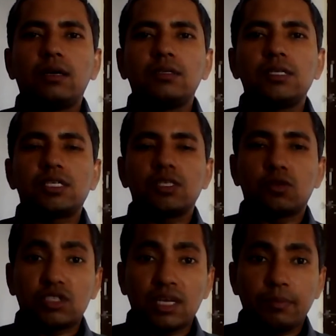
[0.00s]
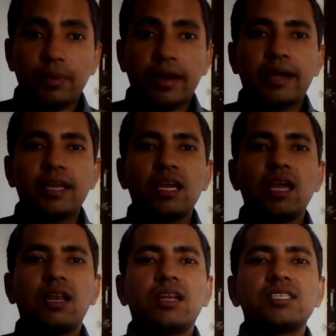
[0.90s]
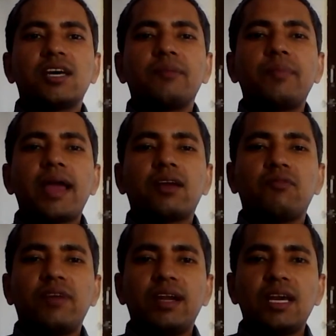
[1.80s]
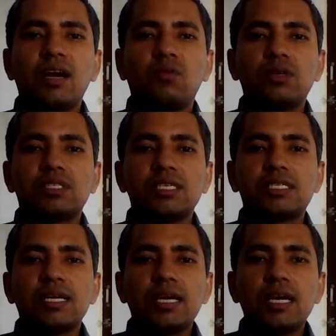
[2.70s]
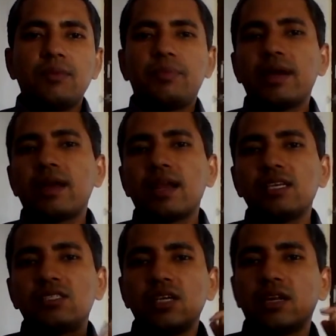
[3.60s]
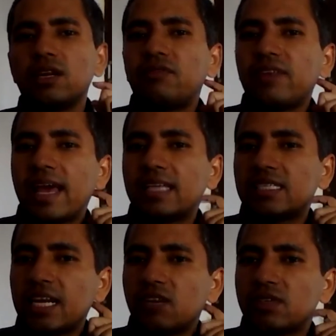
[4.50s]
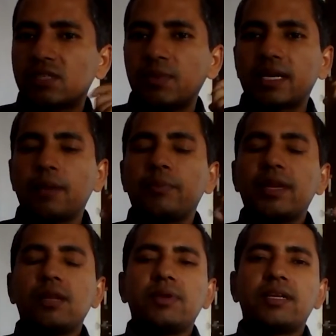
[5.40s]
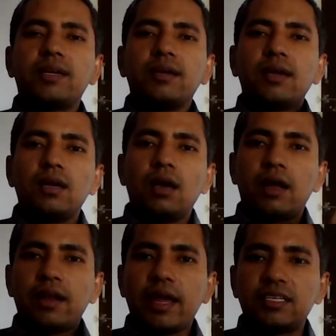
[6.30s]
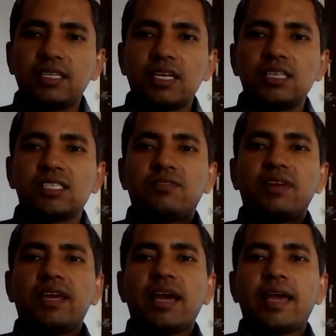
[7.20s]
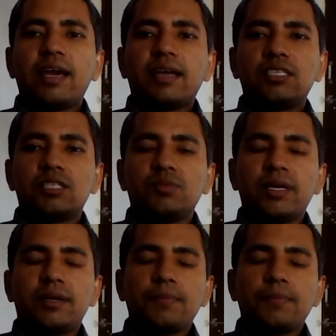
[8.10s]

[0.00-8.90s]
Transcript: Justice Ochinappa Reddy in Reserve Bank of India versus Peerless General Finance and Investment Company Limited, a 1987 AIR judgment